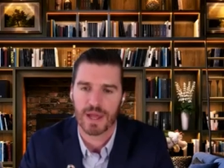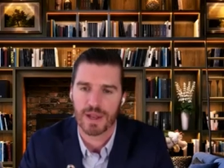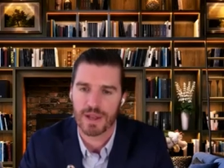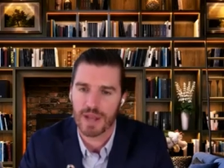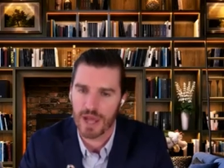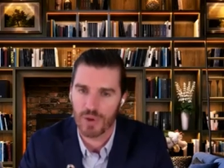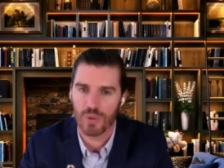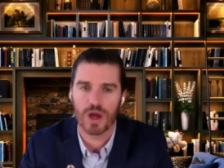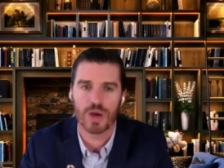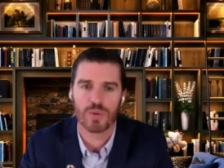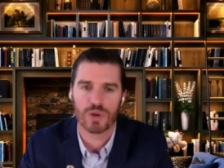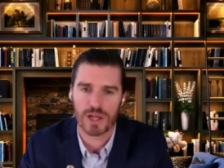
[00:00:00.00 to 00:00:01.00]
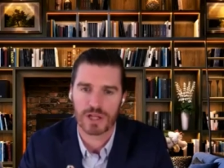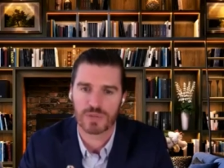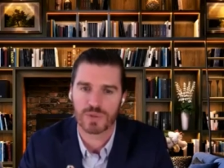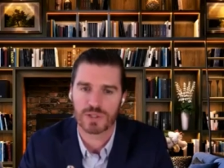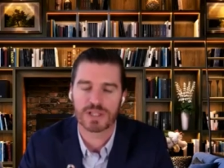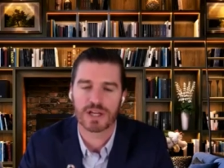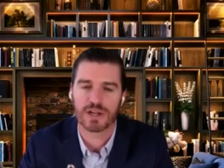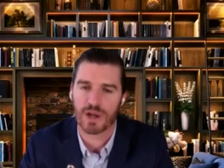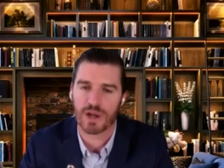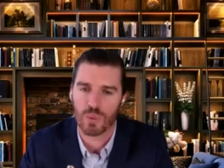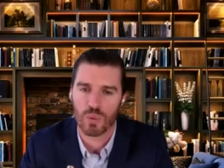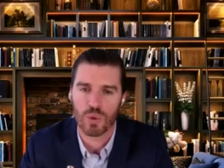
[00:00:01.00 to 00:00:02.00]
and now I would like to extend
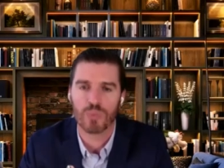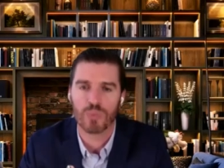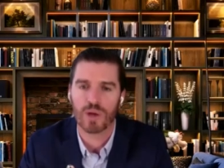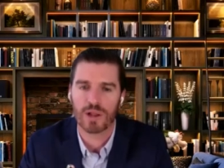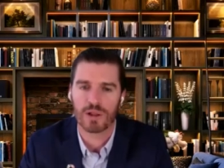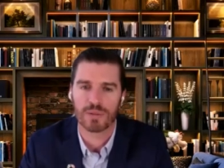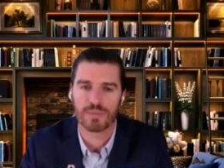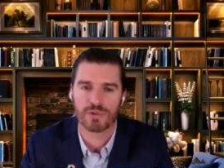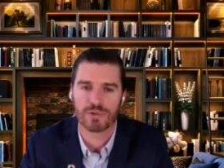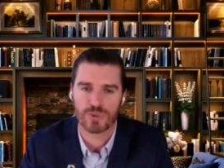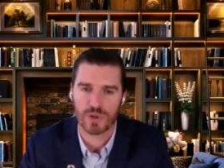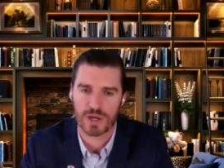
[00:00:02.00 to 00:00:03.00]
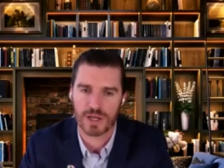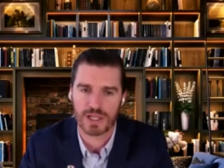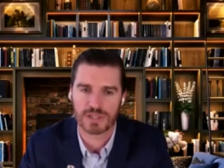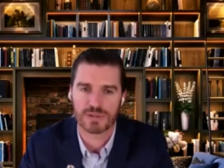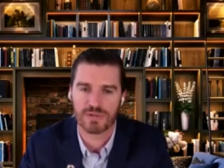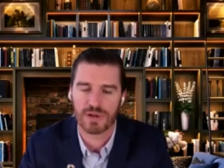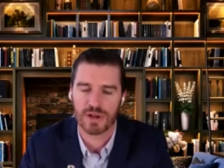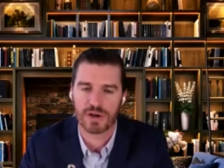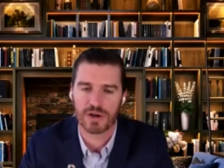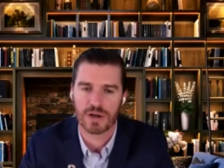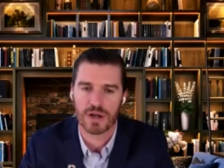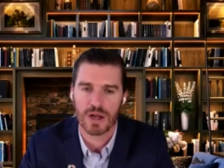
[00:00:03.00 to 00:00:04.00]
a warm welcome to our guest of
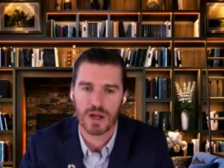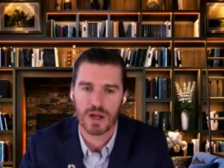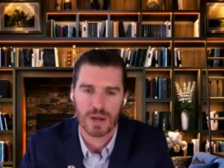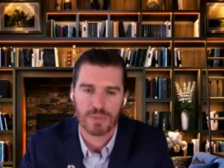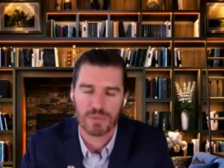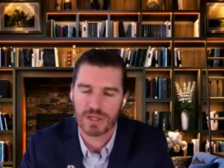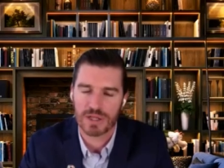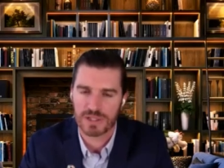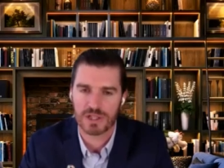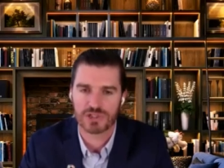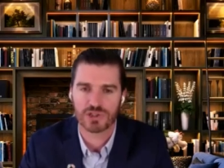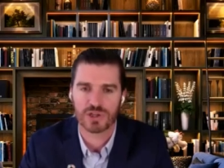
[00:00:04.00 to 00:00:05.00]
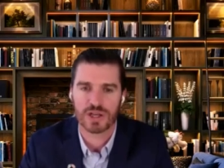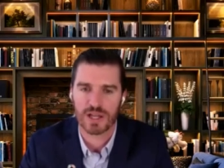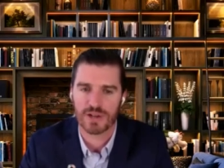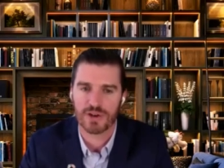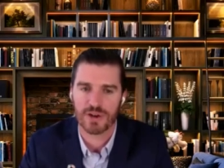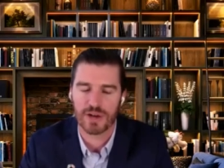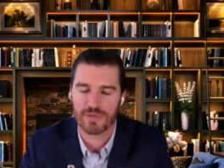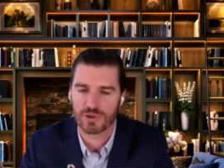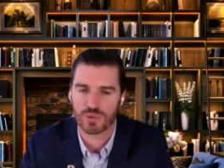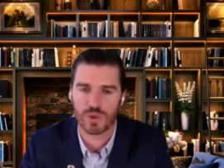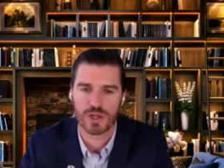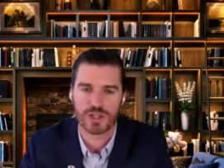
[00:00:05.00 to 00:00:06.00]
honor, presidential candidate for
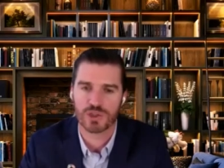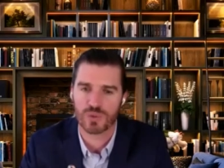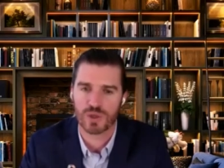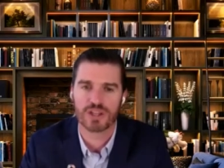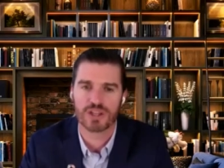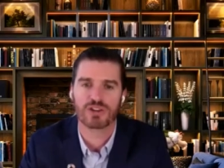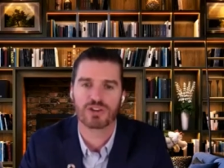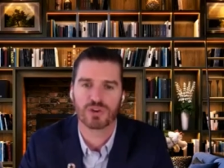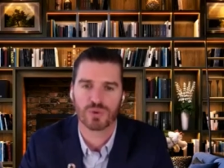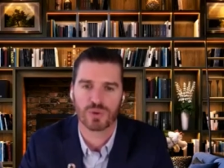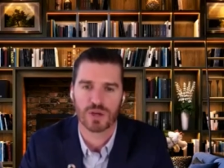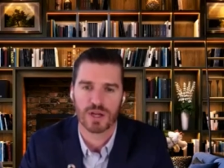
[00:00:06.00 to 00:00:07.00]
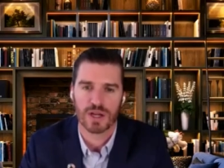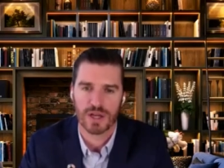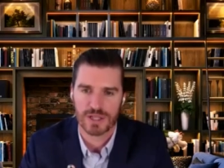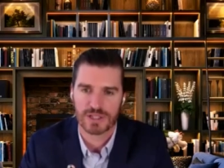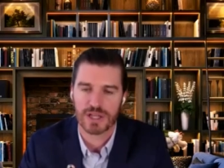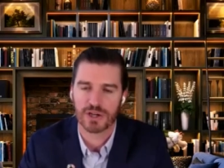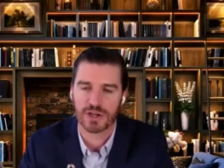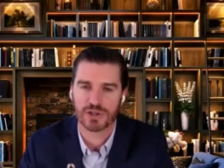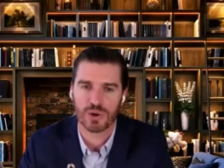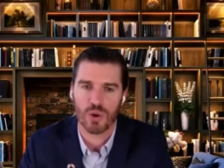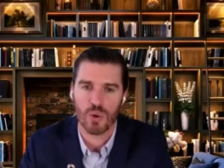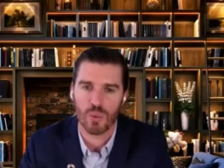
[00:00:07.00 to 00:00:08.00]
2022,
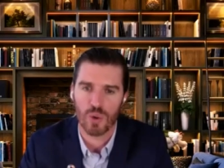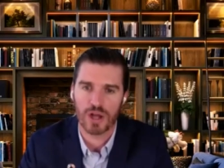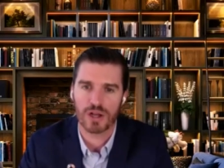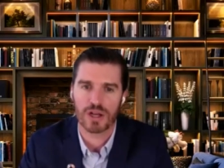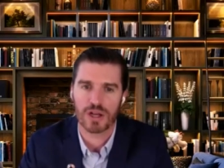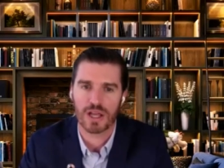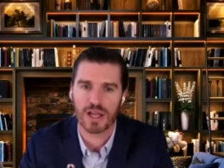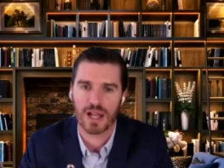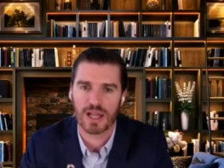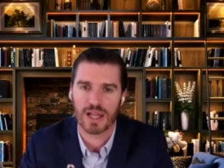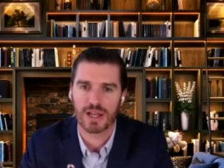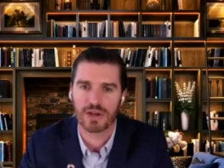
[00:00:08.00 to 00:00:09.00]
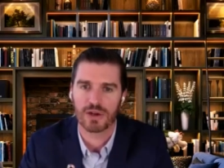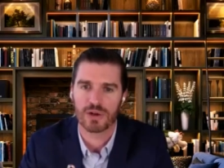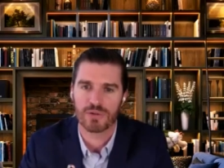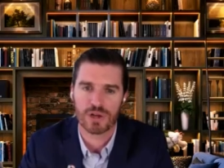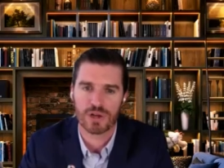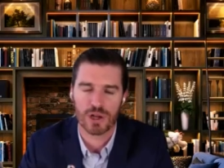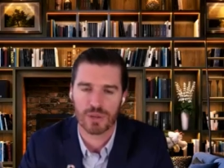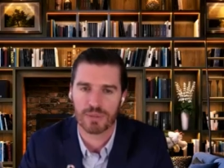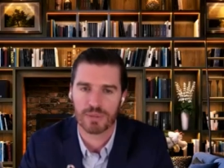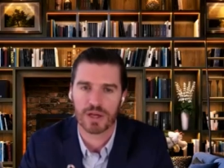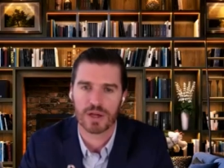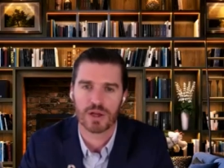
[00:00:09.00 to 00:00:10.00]
Senator Juan Galan of
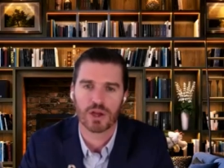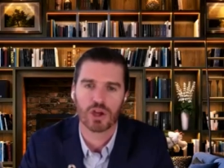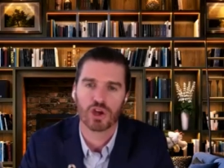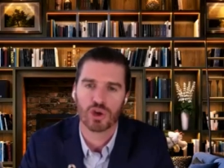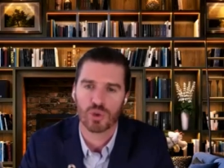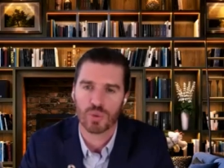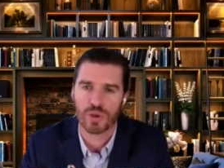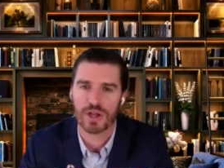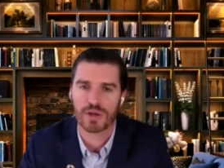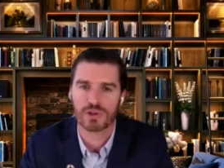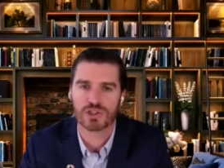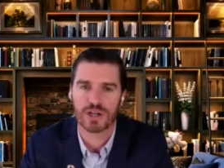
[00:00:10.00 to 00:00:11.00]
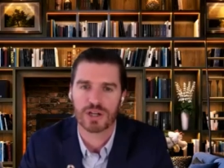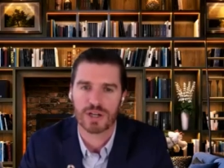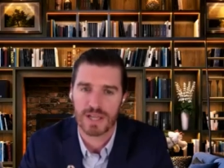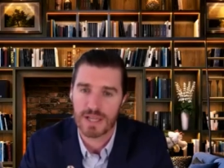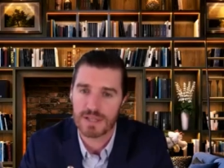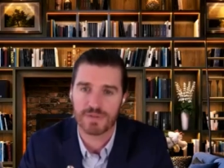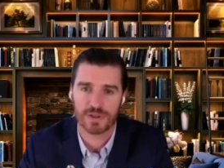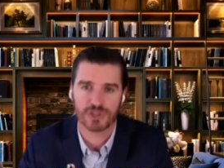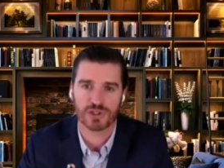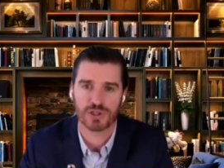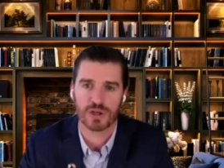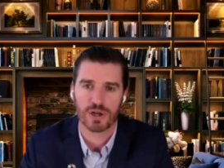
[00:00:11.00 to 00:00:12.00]
Colombia, who will now share his
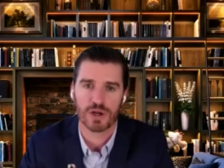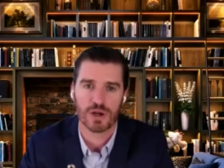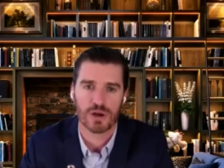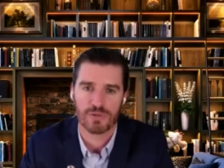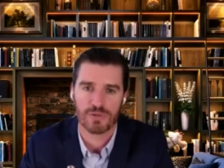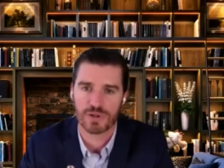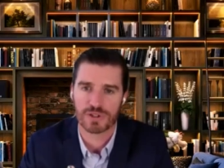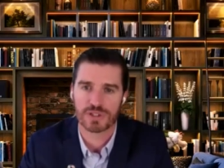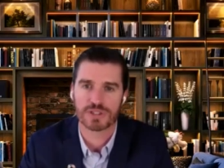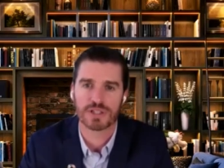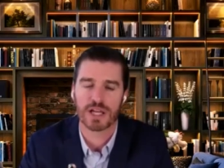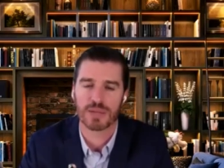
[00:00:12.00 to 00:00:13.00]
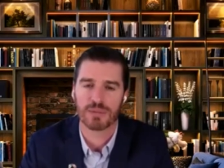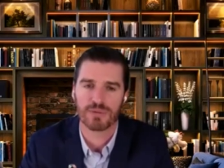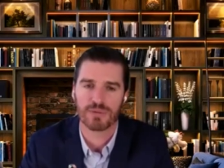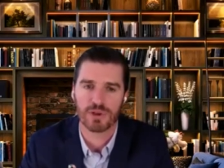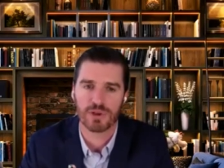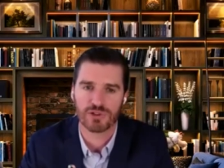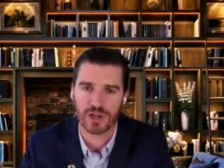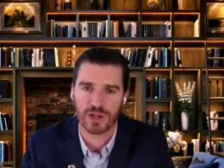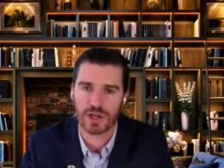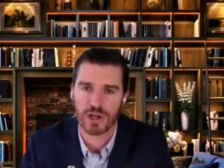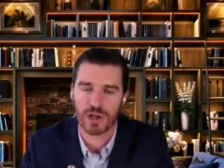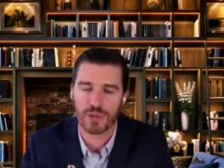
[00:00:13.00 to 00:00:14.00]
vision for a sustainable future
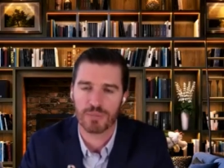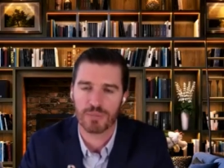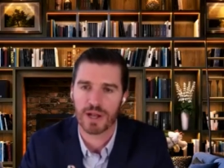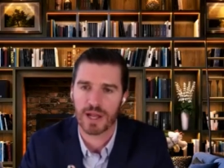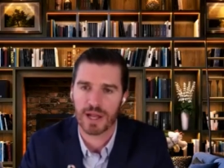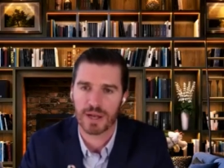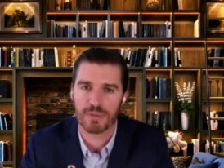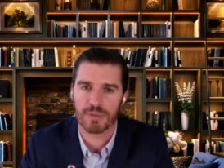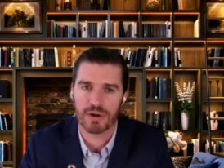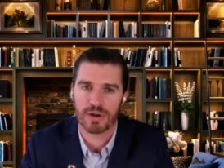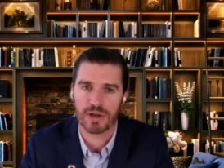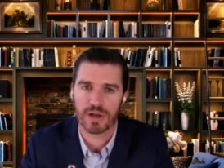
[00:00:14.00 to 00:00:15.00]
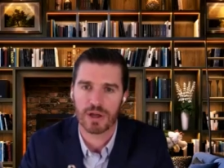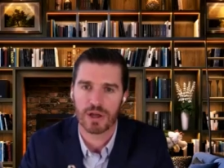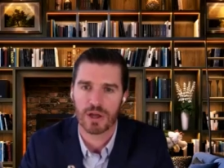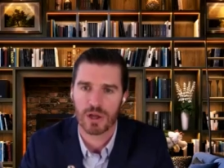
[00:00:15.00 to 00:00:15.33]
in Colombia and Latin America